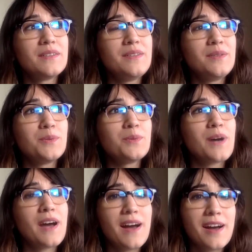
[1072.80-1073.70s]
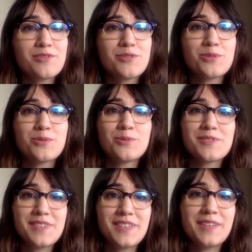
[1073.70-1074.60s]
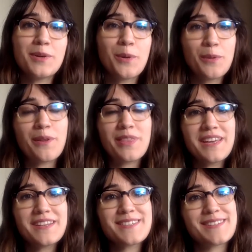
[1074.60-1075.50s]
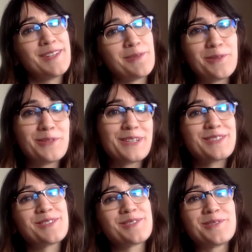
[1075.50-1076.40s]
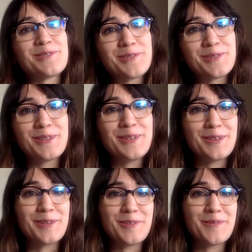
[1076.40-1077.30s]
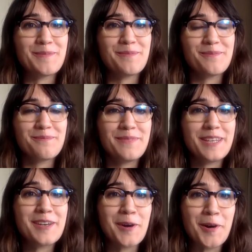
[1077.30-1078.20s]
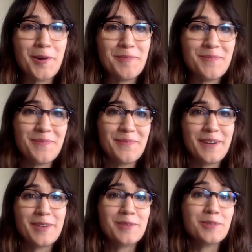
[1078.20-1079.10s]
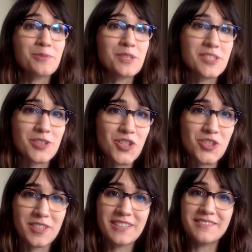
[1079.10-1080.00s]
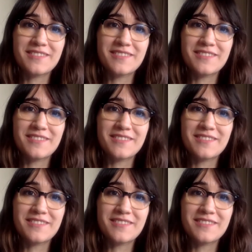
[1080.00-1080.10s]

you have to see other things in order to, you know, become a good researcher.